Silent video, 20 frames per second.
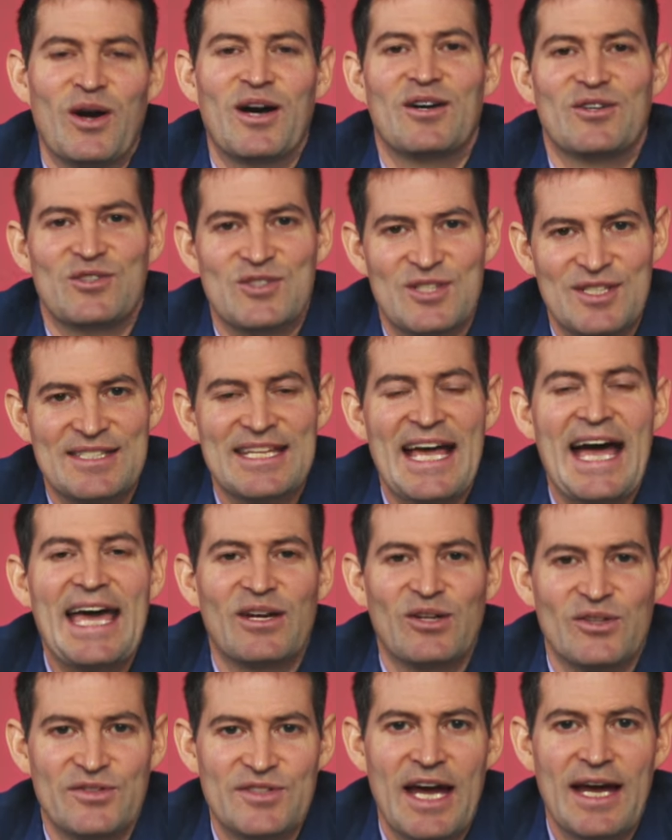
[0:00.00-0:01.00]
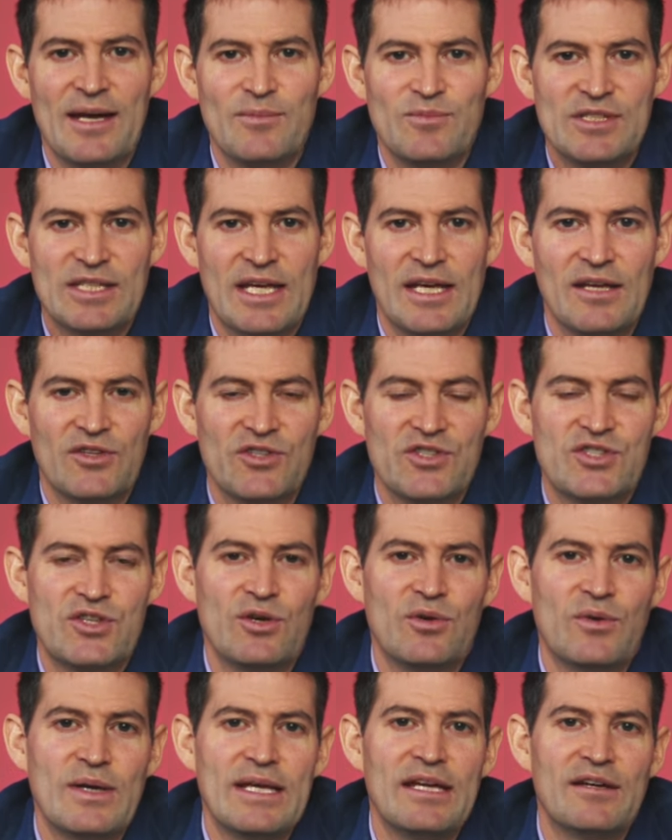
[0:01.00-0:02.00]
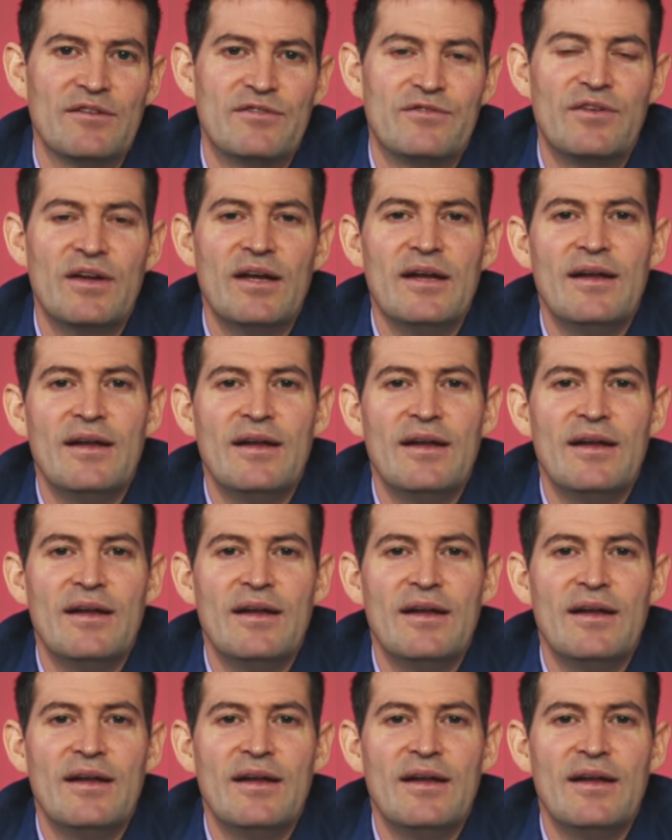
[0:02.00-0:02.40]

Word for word: our societal timescale. So if